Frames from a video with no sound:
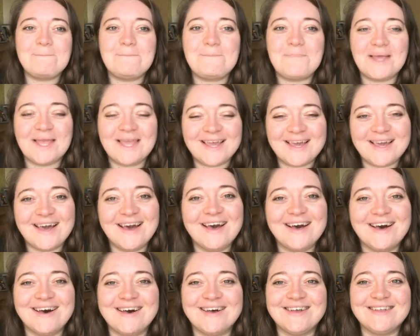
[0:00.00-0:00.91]

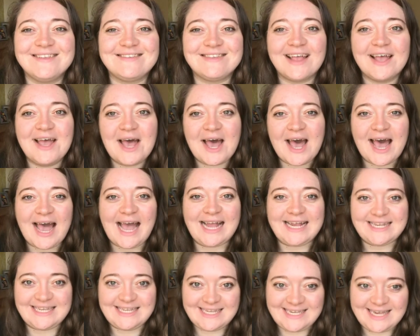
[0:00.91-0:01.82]
because
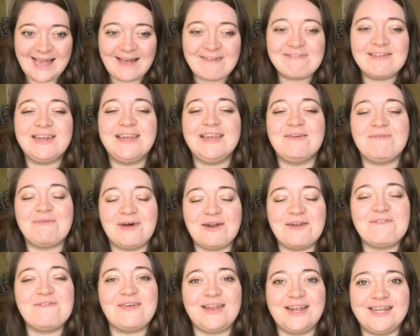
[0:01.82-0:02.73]
I definitely want
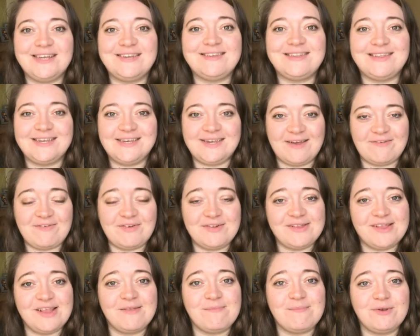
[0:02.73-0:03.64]
to finish The
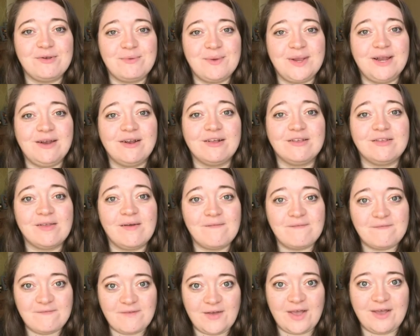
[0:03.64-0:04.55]
Differences Between Us
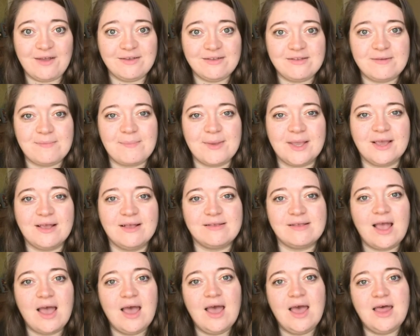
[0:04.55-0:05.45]
first,
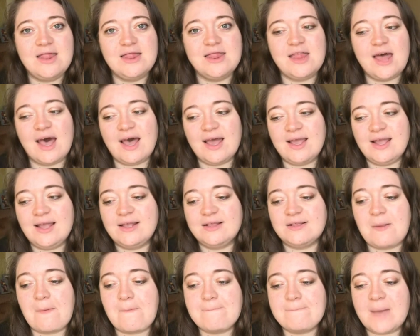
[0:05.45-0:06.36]
because that
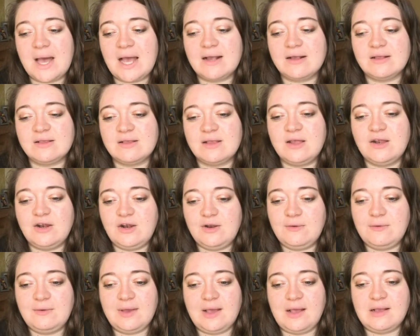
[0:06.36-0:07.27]
is Max and
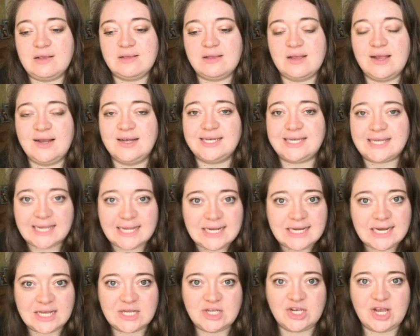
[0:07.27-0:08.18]
Lucas in
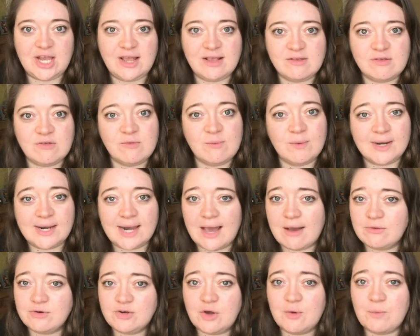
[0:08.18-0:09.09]
teenage years, so I
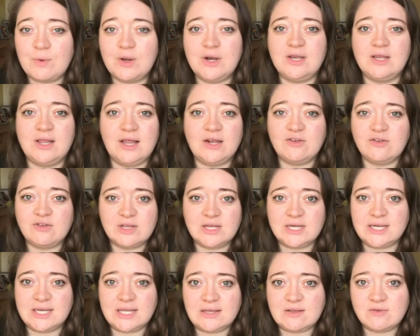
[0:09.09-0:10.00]
now don't want to then
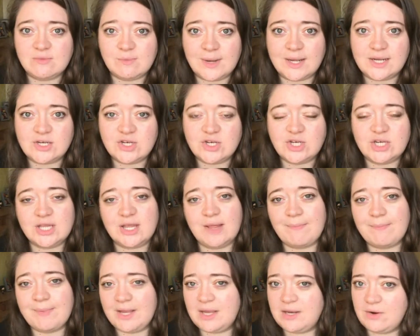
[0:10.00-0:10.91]
suddenly switch to
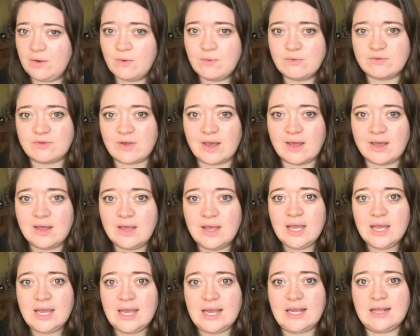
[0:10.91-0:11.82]
them being older
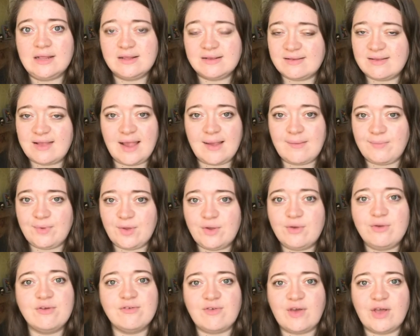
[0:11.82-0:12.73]
in the same
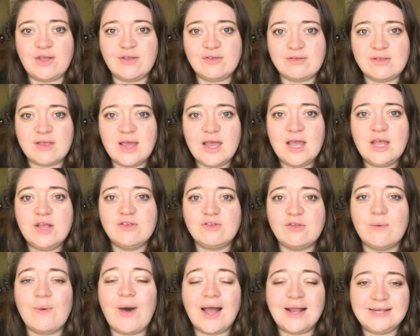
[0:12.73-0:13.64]
universe.
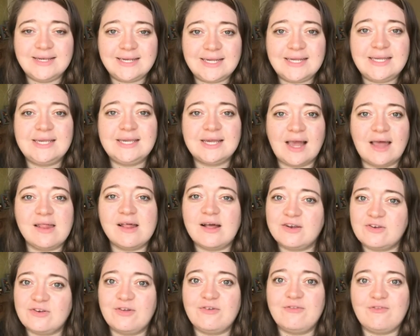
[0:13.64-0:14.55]
So I need to get
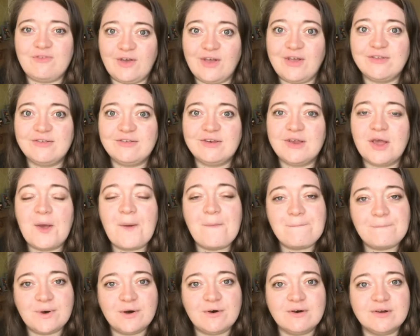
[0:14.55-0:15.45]
that done first.
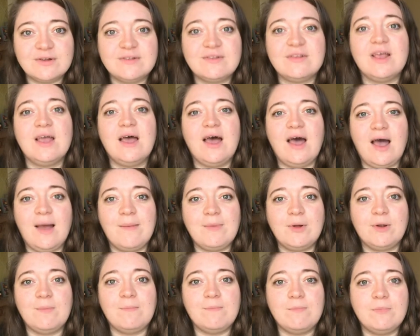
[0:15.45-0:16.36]
But I'm
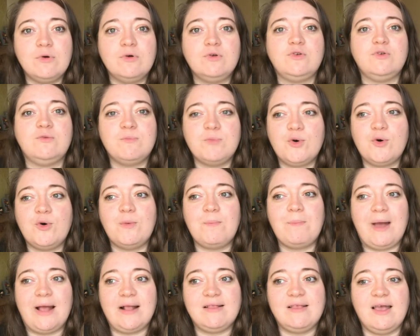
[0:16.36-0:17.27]
on a much more
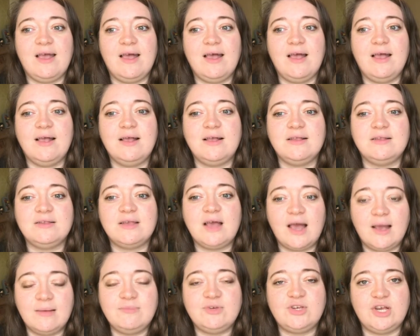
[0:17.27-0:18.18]
better
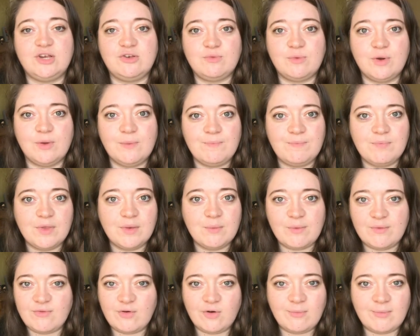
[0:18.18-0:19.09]
time schedule
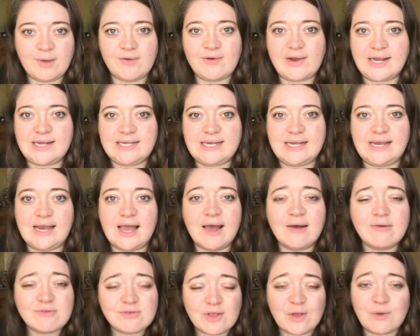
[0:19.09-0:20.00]
with all my writing
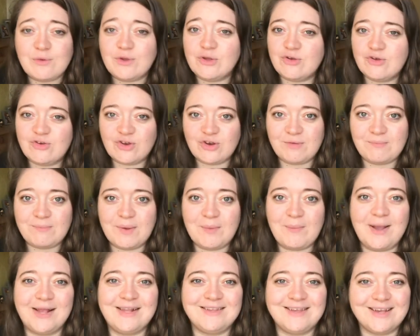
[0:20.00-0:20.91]
now, so you shouldn't be
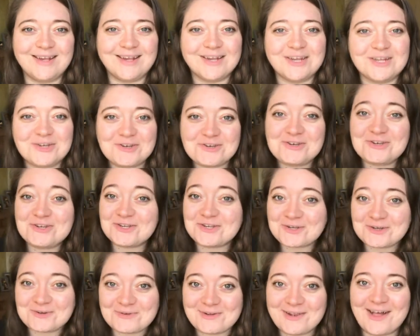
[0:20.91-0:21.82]
waiting
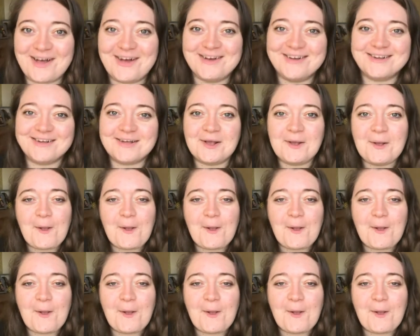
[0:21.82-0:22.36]
too long.